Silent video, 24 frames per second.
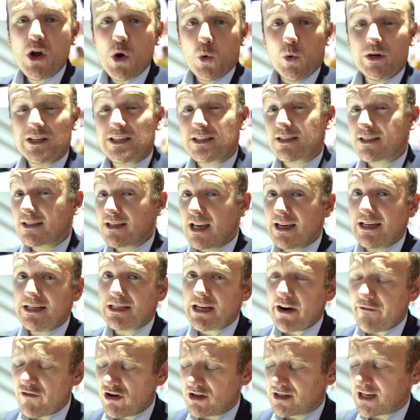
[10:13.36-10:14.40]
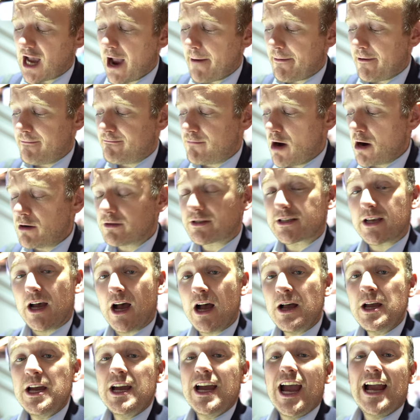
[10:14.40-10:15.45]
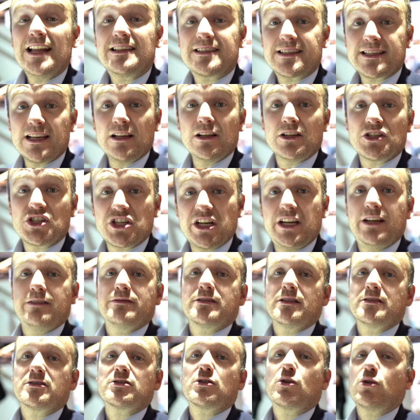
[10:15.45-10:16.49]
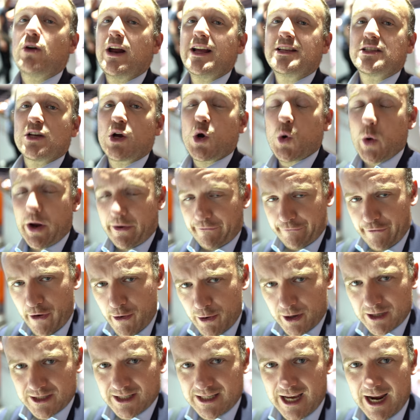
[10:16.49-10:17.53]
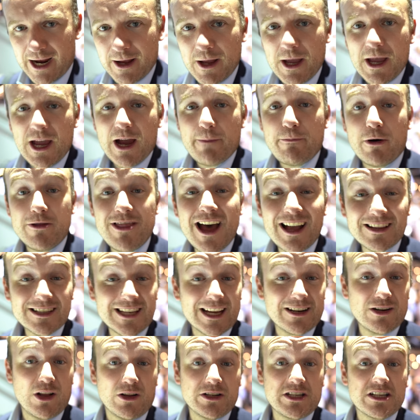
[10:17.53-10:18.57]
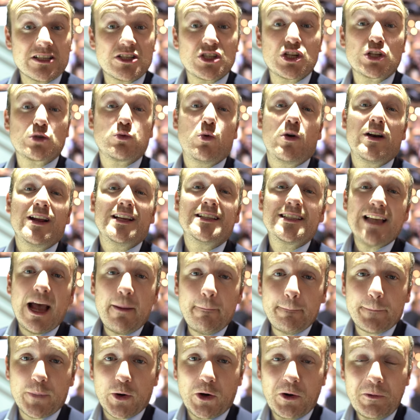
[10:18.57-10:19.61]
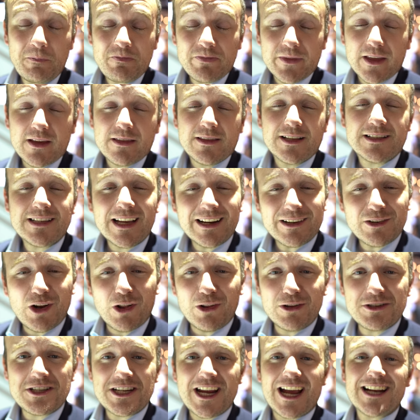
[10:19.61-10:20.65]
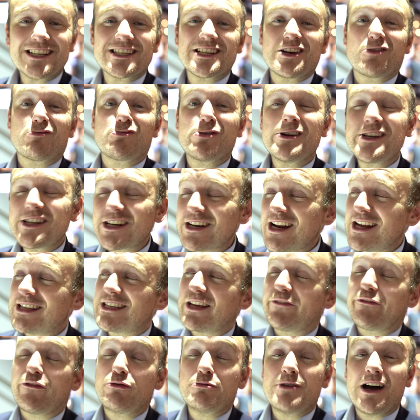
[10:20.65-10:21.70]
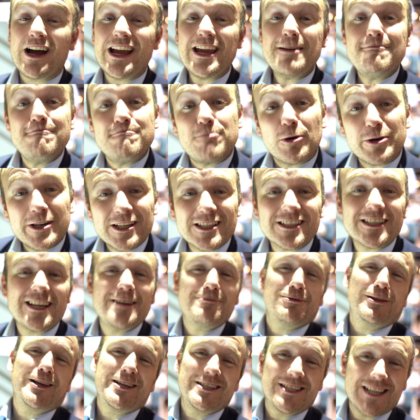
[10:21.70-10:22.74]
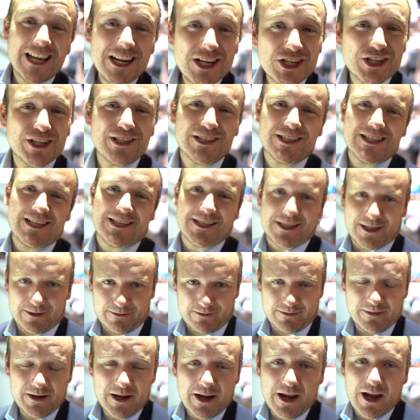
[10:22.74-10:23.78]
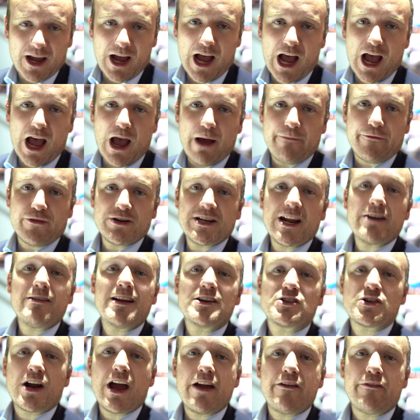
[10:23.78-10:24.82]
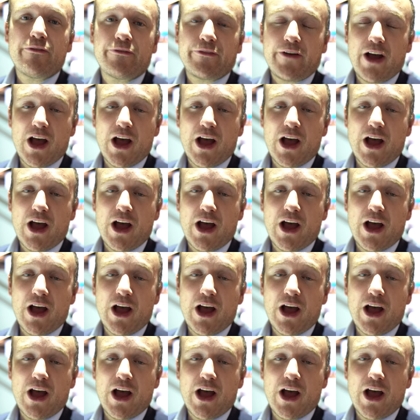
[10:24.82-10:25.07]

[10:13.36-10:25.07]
which is a slightly different type of motor. It still achieves us great and quick focusing, but that technology is just one example. The technology actually originated from our in-body stabilization system for direct drive